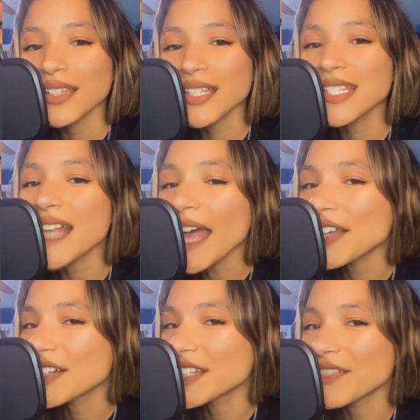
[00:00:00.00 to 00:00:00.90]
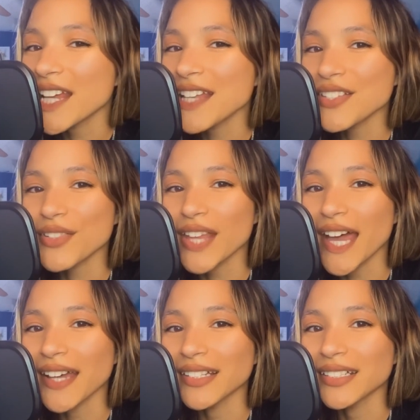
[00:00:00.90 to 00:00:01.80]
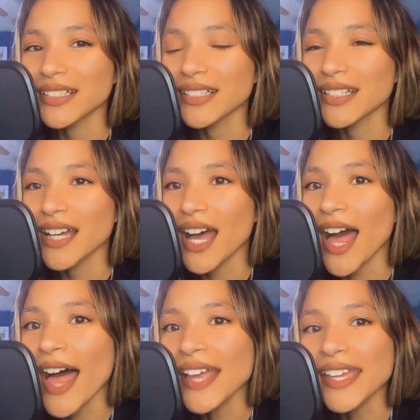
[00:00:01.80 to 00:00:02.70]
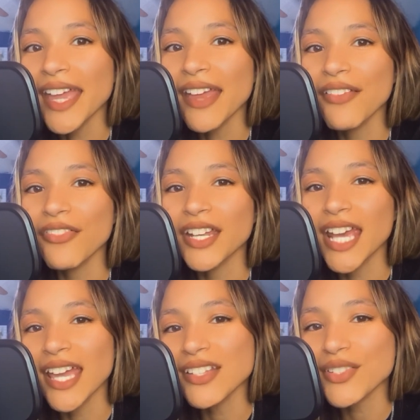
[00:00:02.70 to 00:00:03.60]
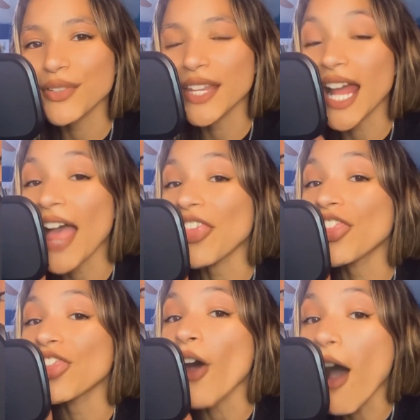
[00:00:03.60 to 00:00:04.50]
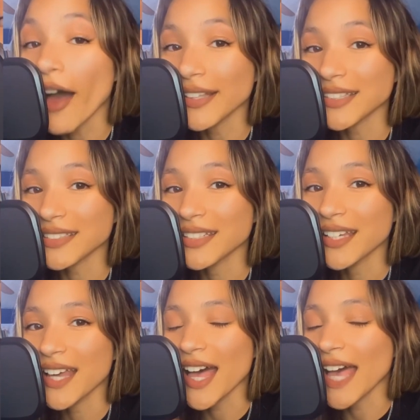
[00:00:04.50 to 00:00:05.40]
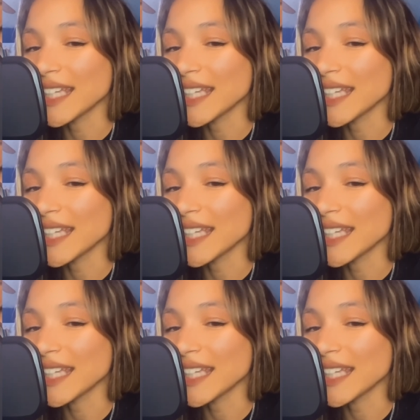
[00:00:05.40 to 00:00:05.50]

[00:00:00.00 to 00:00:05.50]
Because I couldn't even answer that. I gave an answer that I thought I